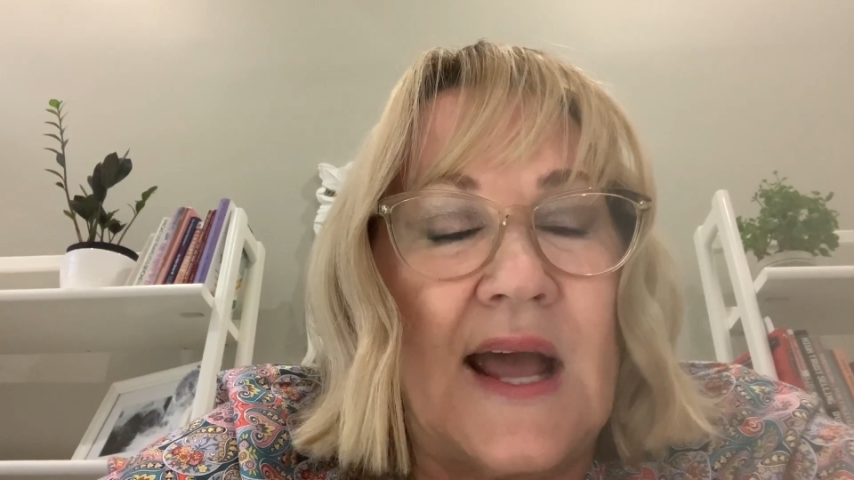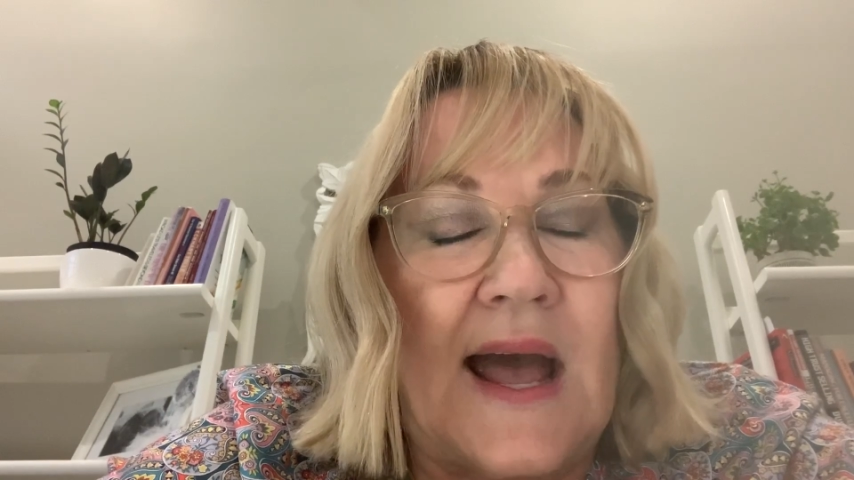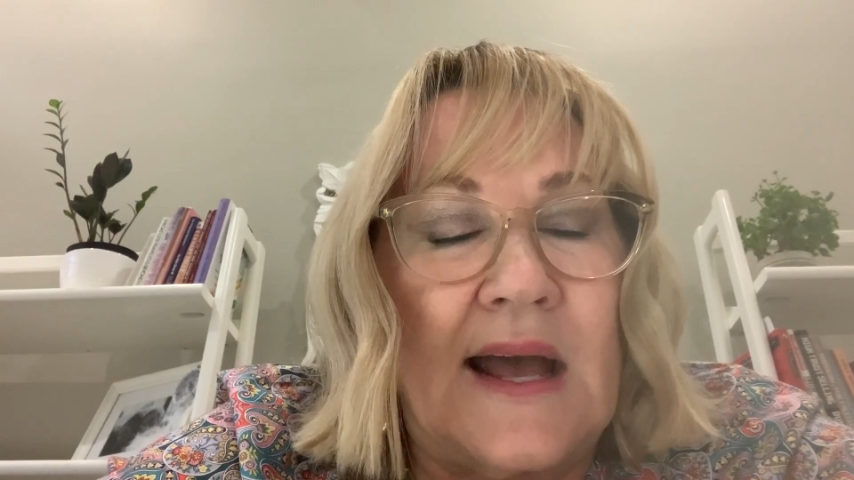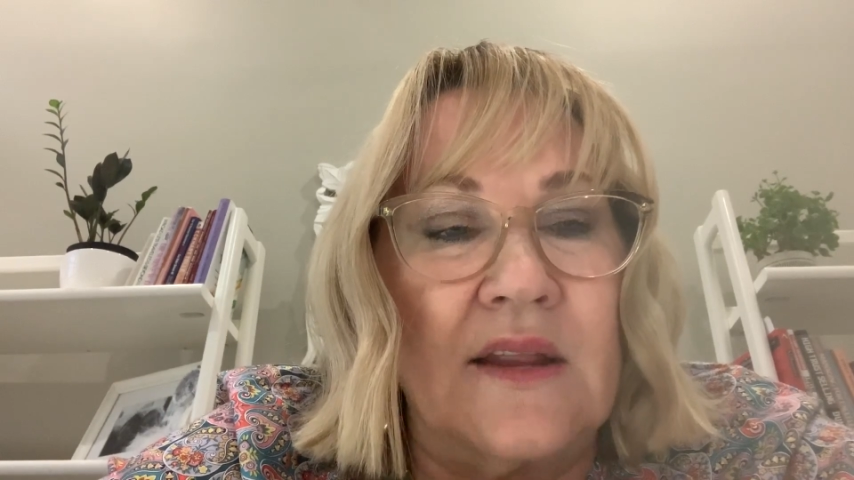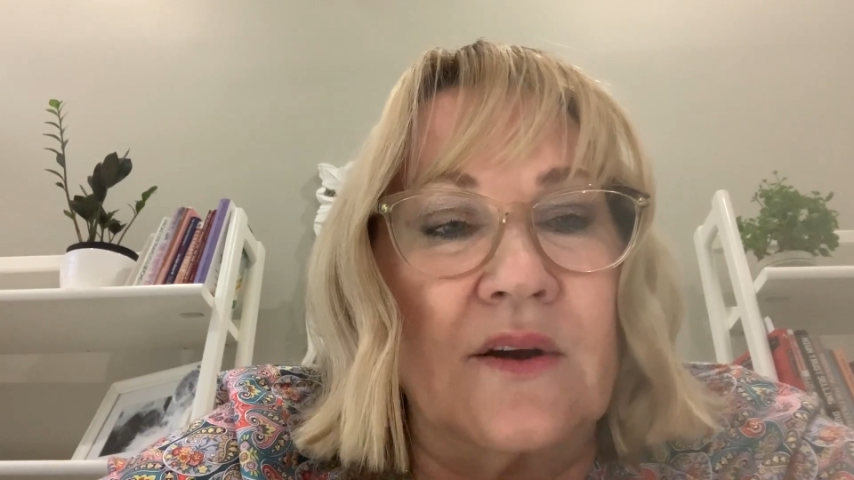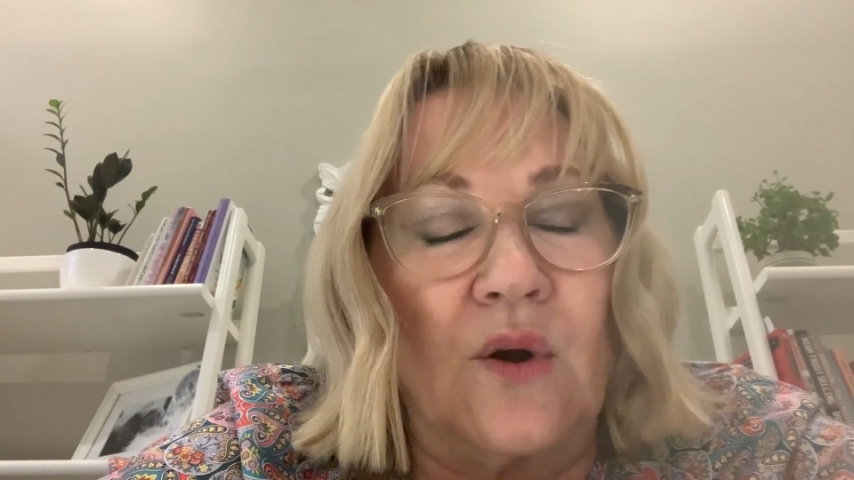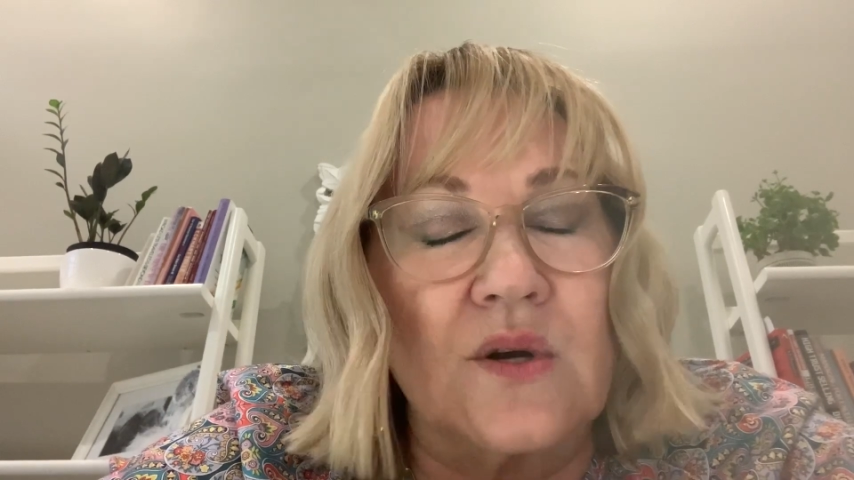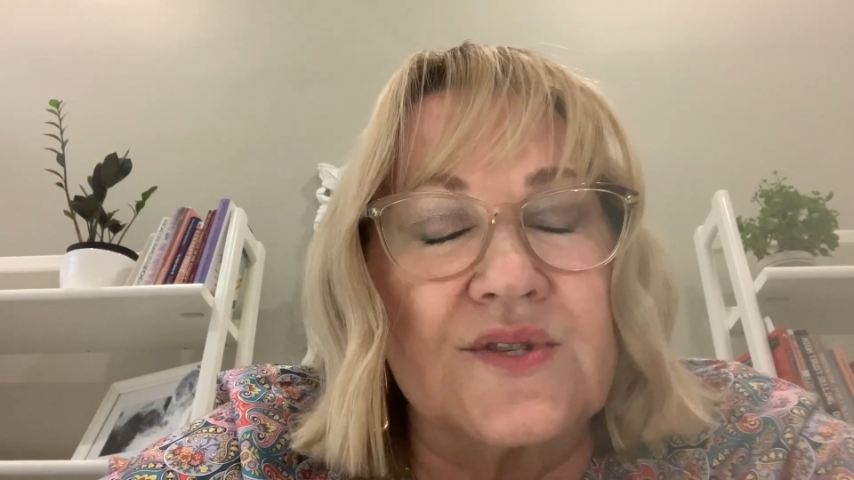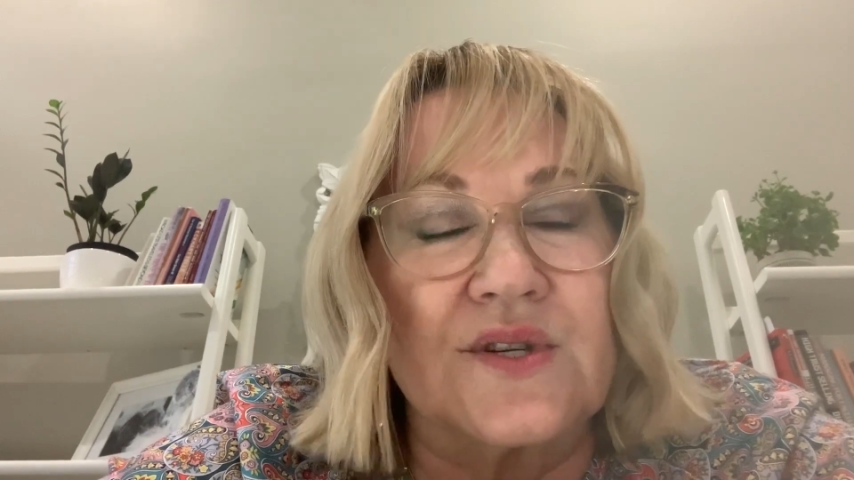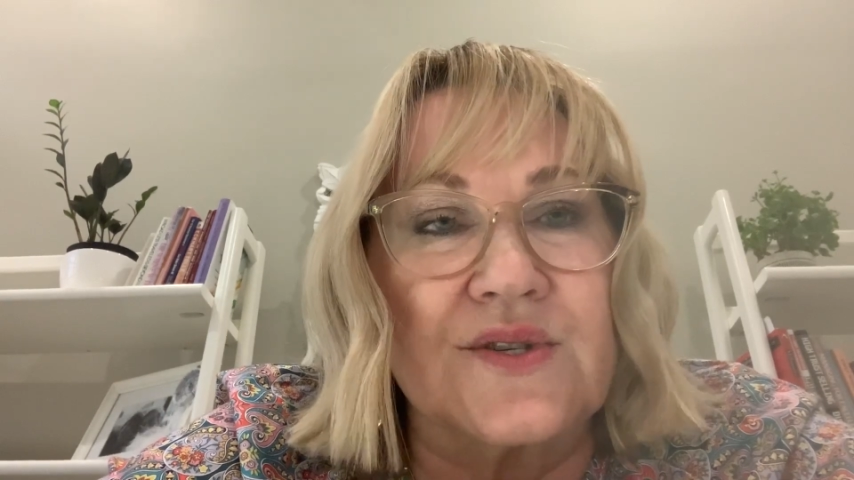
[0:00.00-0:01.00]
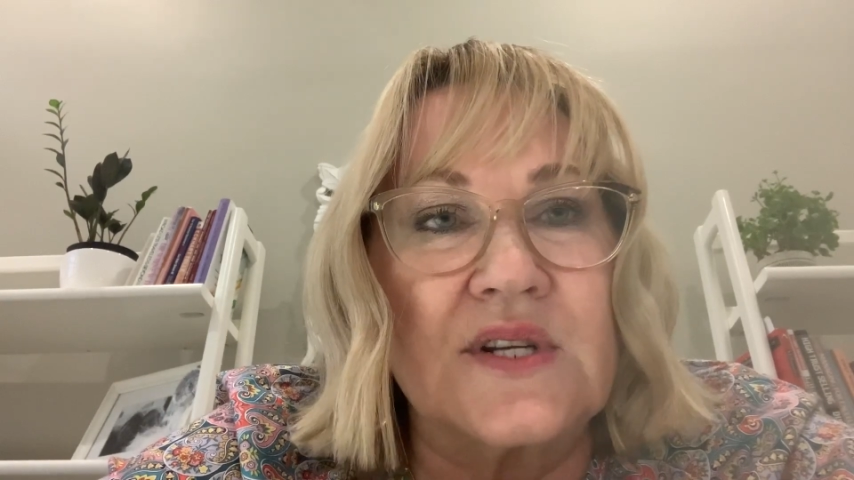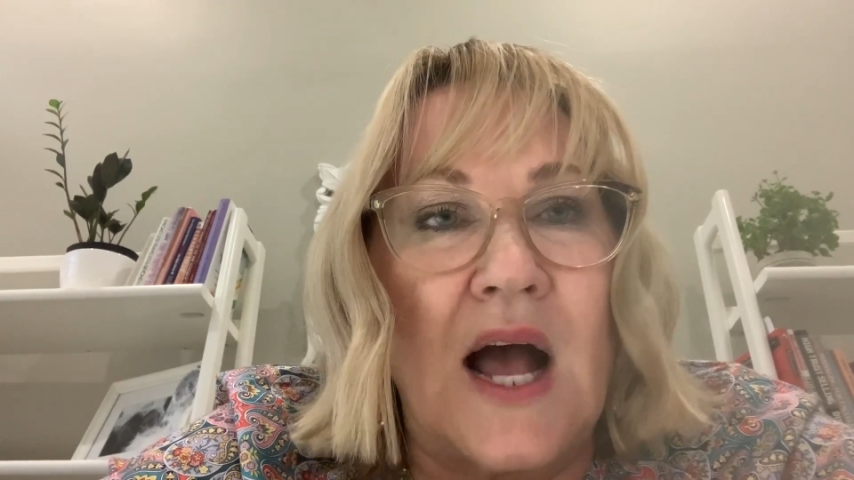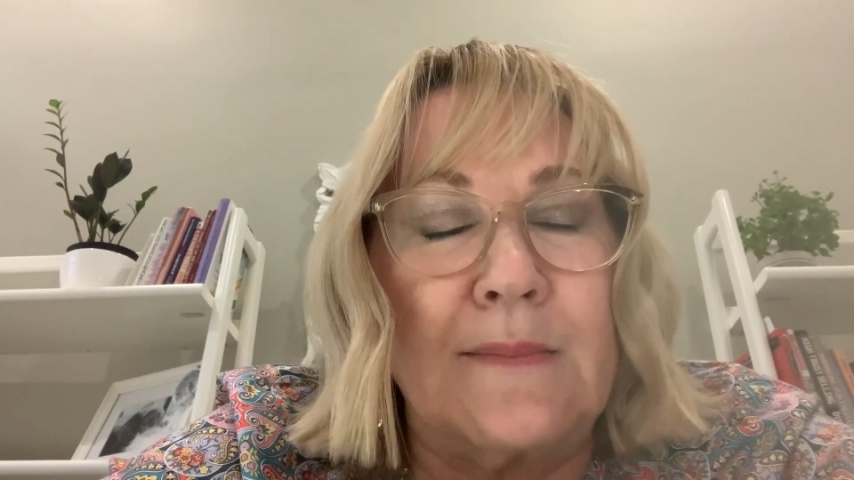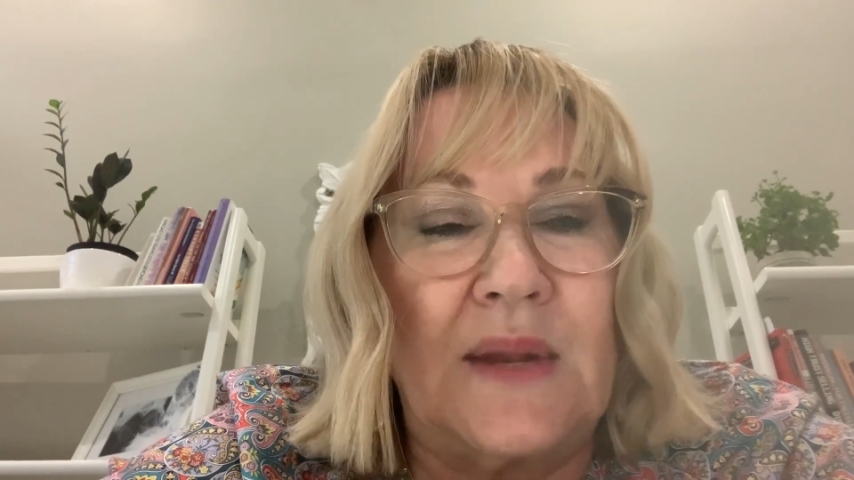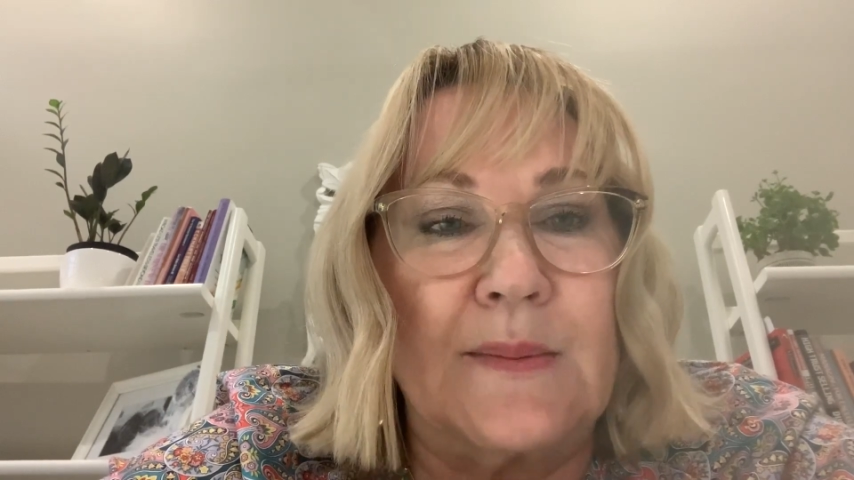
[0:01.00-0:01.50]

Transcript: and of course there's time